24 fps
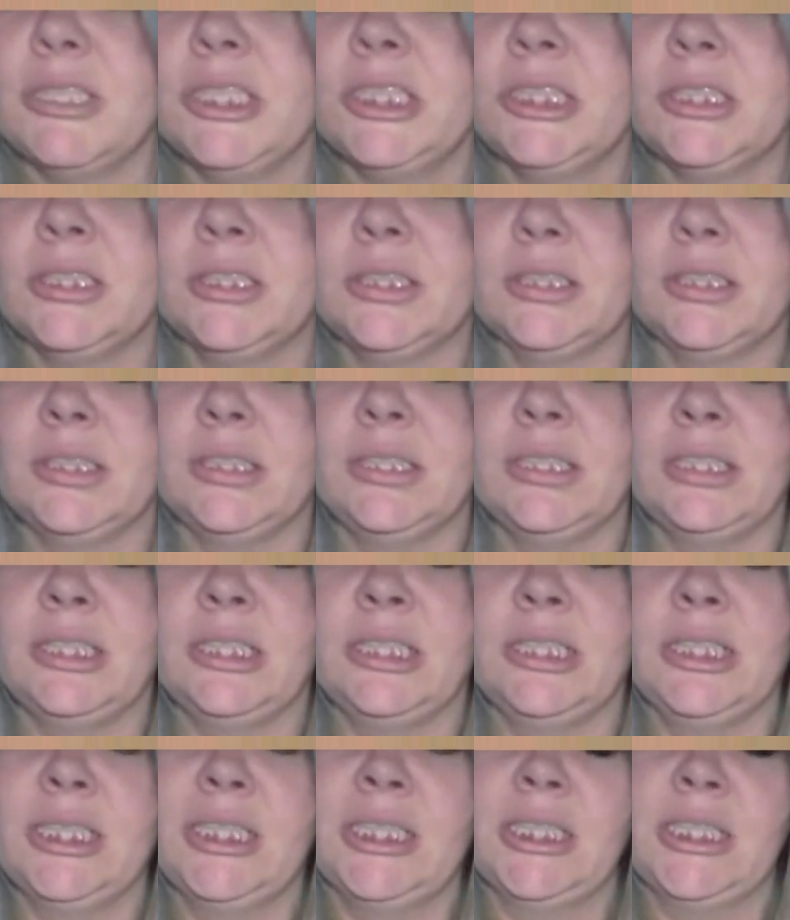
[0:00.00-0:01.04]

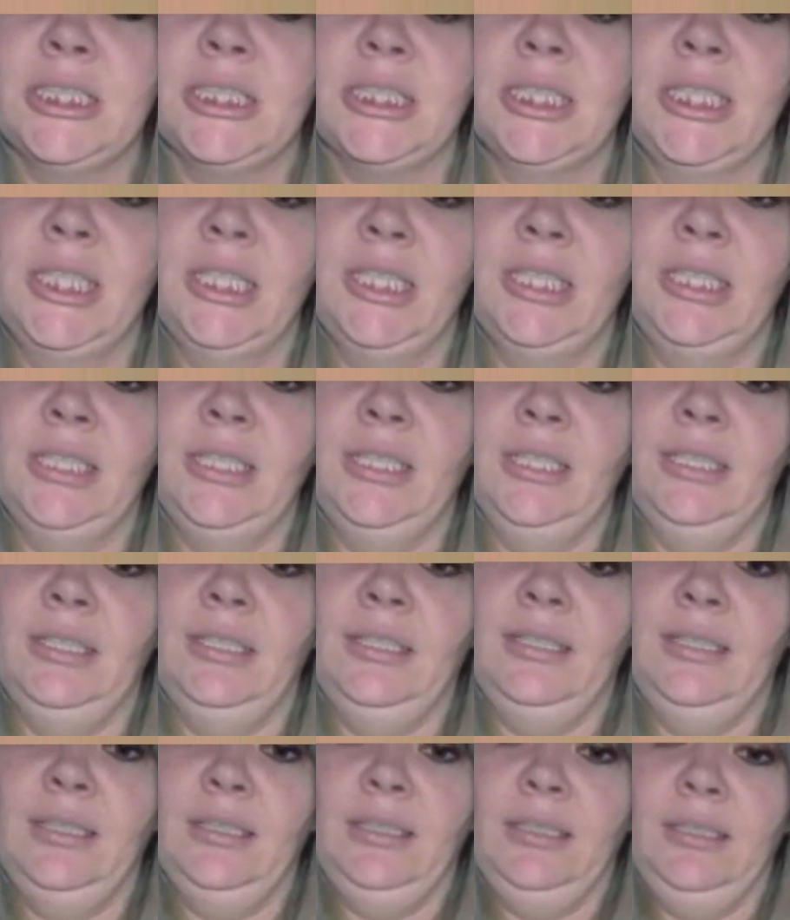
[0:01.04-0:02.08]

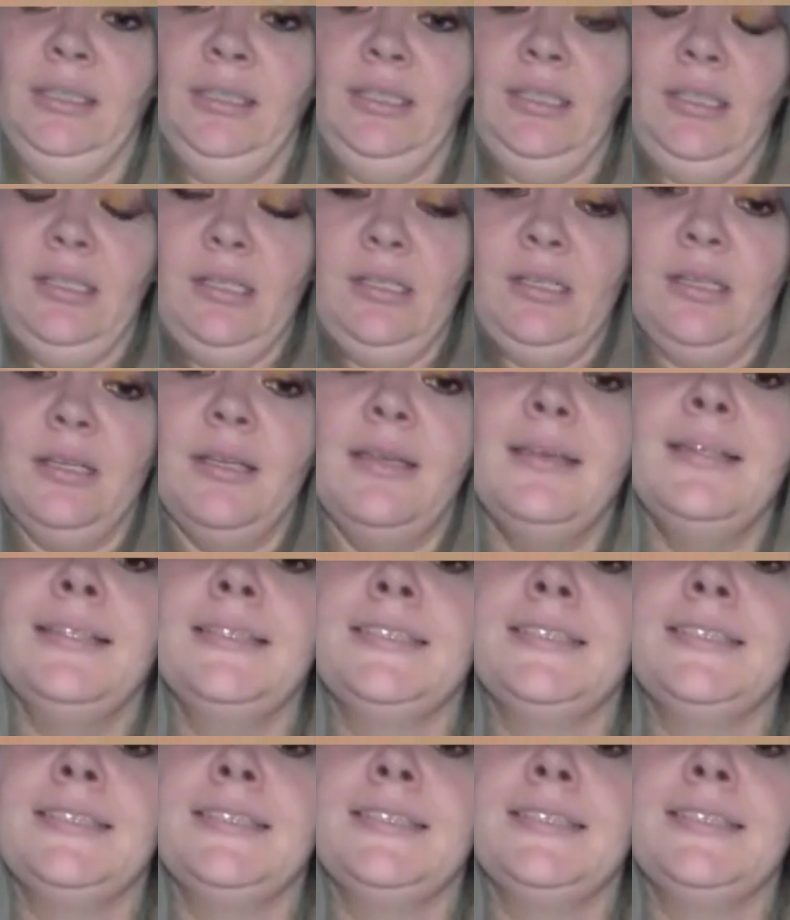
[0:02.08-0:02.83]
Nothing is said.